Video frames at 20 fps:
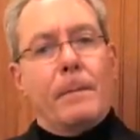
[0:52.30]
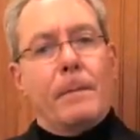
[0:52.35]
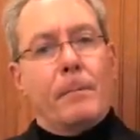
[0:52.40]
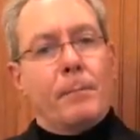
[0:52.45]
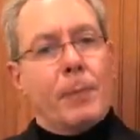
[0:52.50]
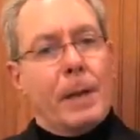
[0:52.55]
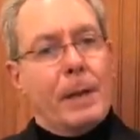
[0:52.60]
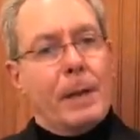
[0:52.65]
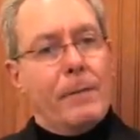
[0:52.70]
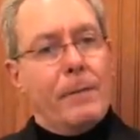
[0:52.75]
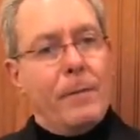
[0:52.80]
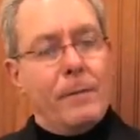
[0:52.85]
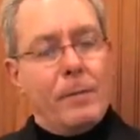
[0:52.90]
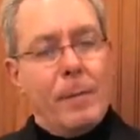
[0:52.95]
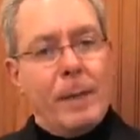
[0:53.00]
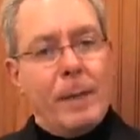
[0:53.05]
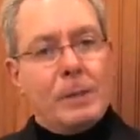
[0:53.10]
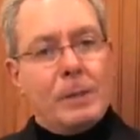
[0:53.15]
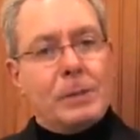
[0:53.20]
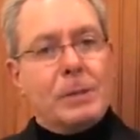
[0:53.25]
Plenty of
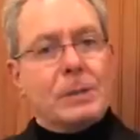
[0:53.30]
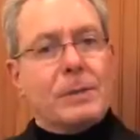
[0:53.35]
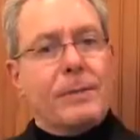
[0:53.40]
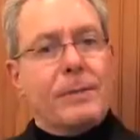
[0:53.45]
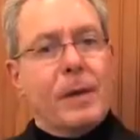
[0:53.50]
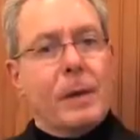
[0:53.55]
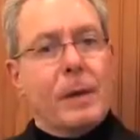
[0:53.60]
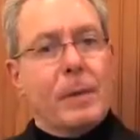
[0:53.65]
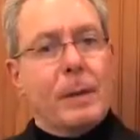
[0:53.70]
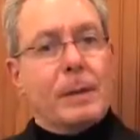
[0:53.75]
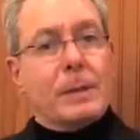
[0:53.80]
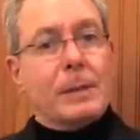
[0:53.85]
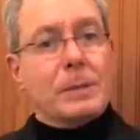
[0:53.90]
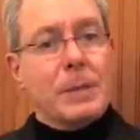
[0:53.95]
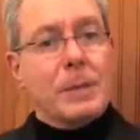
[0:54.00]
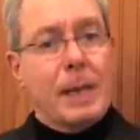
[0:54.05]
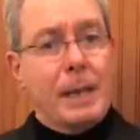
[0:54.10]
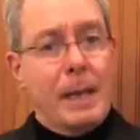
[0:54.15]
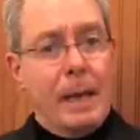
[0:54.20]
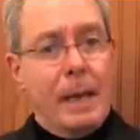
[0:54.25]
information is available at the
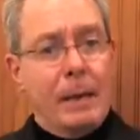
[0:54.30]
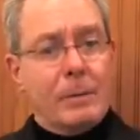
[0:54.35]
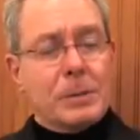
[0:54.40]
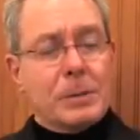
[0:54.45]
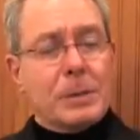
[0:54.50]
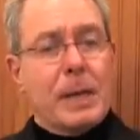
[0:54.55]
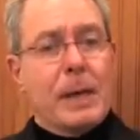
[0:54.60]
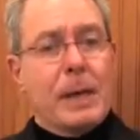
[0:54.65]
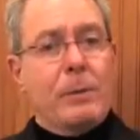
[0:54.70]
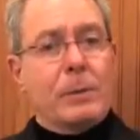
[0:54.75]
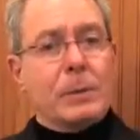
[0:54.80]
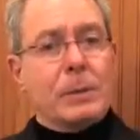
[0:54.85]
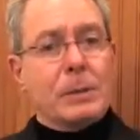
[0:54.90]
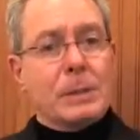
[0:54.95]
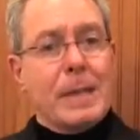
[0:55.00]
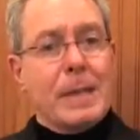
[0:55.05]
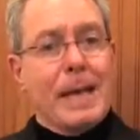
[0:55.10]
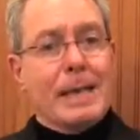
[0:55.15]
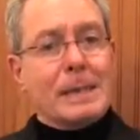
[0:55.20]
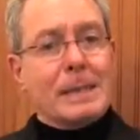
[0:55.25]
San Diego site, which
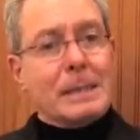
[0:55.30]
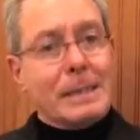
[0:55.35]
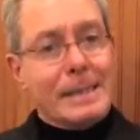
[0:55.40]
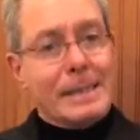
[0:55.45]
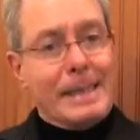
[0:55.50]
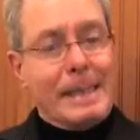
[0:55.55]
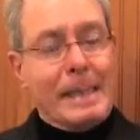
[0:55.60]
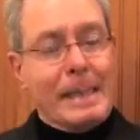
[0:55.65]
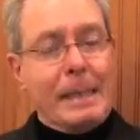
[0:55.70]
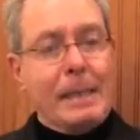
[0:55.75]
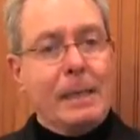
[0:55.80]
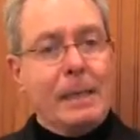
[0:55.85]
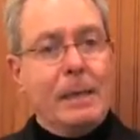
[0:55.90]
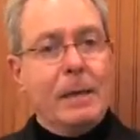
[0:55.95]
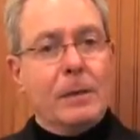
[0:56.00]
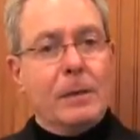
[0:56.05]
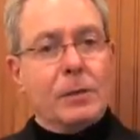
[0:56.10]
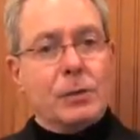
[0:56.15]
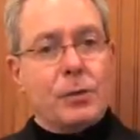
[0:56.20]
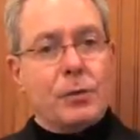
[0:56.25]
is
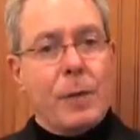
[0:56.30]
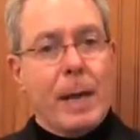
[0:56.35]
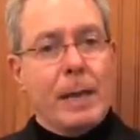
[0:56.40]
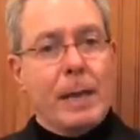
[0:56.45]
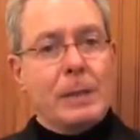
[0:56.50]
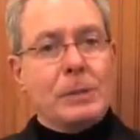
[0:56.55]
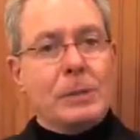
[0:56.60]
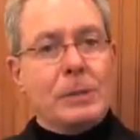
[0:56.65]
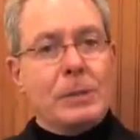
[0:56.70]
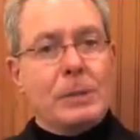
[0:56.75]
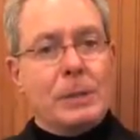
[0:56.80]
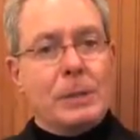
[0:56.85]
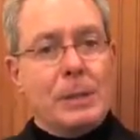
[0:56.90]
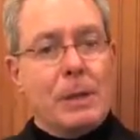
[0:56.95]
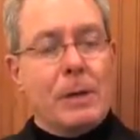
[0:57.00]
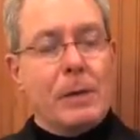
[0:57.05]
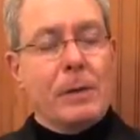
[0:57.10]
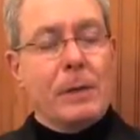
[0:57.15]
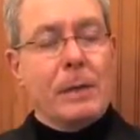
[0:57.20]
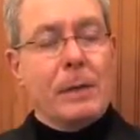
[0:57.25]
sdtreas,
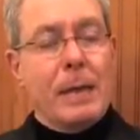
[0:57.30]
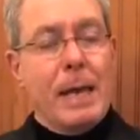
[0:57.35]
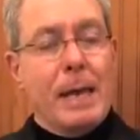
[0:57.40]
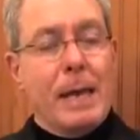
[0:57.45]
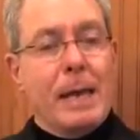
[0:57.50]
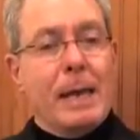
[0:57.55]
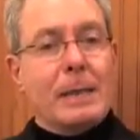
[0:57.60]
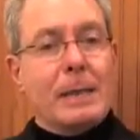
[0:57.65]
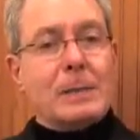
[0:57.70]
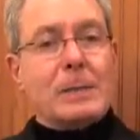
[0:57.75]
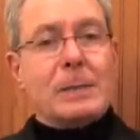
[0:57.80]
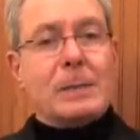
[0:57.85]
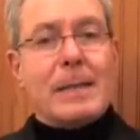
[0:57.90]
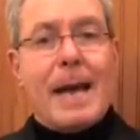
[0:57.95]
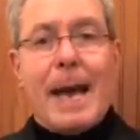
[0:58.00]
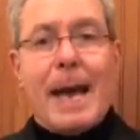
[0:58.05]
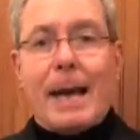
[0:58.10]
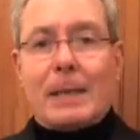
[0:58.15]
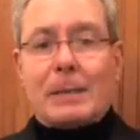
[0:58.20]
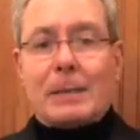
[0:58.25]
T-R-E-A-S,
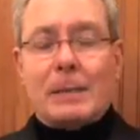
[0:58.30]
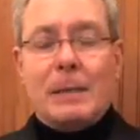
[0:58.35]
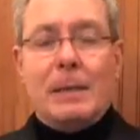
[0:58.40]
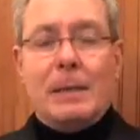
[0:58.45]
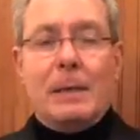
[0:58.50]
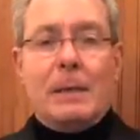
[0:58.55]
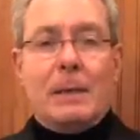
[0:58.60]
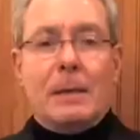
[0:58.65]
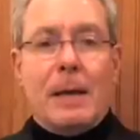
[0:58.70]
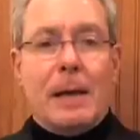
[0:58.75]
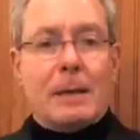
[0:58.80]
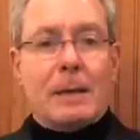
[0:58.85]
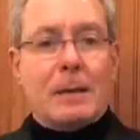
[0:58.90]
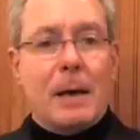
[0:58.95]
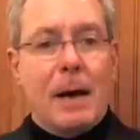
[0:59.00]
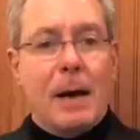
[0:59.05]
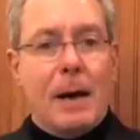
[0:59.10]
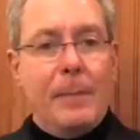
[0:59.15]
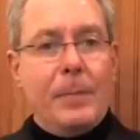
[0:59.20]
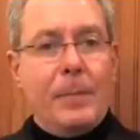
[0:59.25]

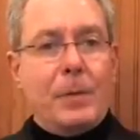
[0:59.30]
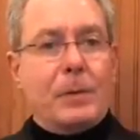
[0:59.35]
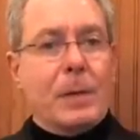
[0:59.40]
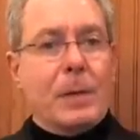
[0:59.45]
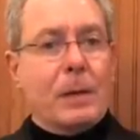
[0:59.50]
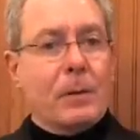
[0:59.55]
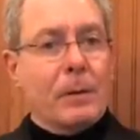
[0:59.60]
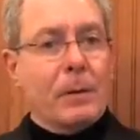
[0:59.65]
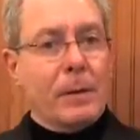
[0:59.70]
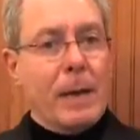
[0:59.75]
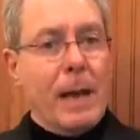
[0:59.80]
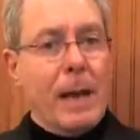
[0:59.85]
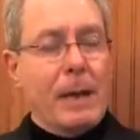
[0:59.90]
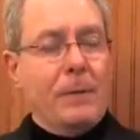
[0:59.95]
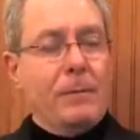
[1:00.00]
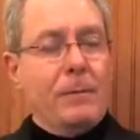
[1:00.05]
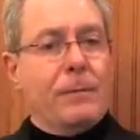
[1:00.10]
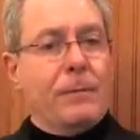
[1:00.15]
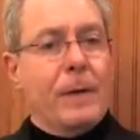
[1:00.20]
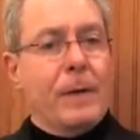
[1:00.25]
tax.com. You take a look at it
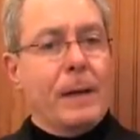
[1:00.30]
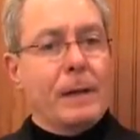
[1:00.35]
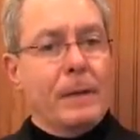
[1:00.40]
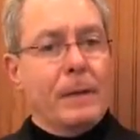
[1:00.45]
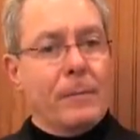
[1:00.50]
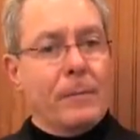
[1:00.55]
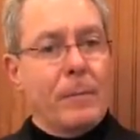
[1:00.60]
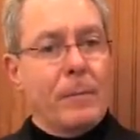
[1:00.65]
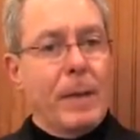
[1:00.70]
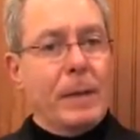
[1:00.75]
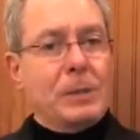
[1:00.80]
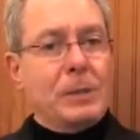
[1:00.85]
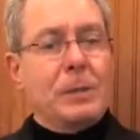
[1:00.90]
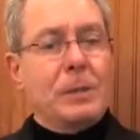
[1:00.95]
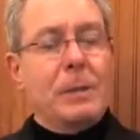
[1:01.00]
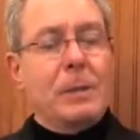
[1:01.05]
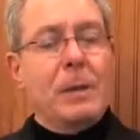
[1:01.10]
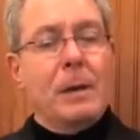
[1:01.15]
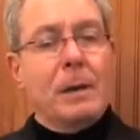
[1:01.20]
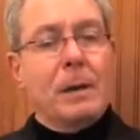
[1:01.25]
and you find the
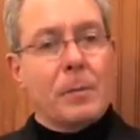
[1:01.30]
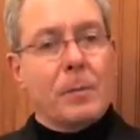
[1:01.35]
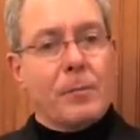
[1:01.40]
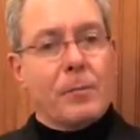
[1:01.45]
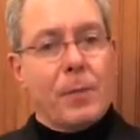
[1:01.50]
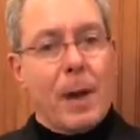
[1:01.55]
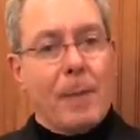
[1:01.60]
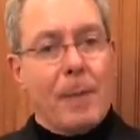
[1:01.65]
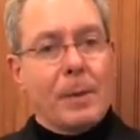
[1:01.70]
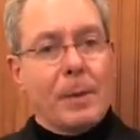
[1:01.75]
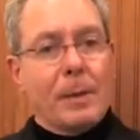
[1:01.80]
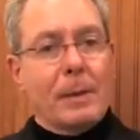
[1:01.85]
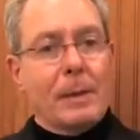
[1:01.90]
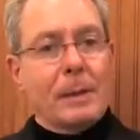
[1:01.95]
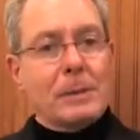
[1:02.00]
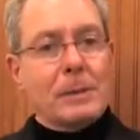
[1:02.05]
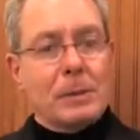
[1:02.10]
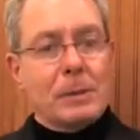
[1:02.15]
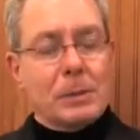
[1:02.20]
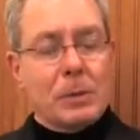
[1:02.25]
information, the property
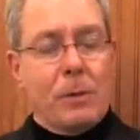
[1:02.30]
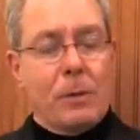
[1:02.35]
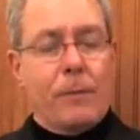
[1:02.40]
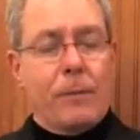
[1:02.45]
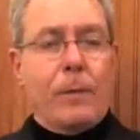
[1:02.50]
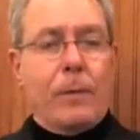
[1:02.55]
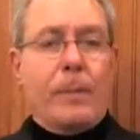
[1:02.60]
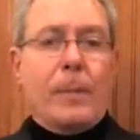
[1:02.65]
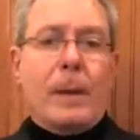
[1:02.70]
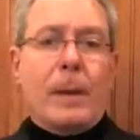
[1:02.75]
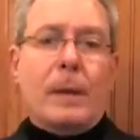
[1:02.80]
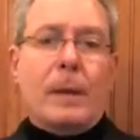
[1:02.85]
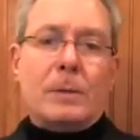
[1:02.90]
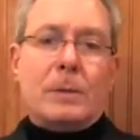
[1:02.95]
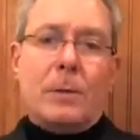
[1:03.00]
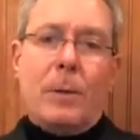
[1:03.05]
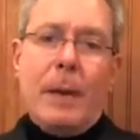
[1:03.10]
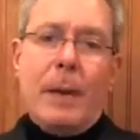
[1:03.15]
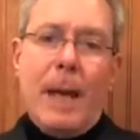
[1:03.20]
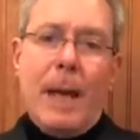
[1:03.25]
list, and so forth.
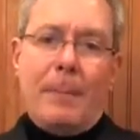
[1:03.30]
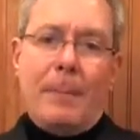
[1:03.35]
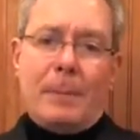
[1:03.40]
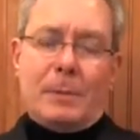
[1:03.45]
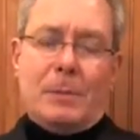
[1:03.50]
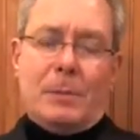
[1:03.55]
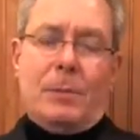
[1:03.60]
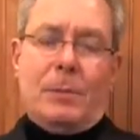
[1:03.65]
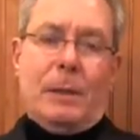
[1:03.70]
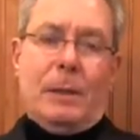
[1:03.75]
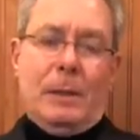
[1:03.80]
So what happens in one of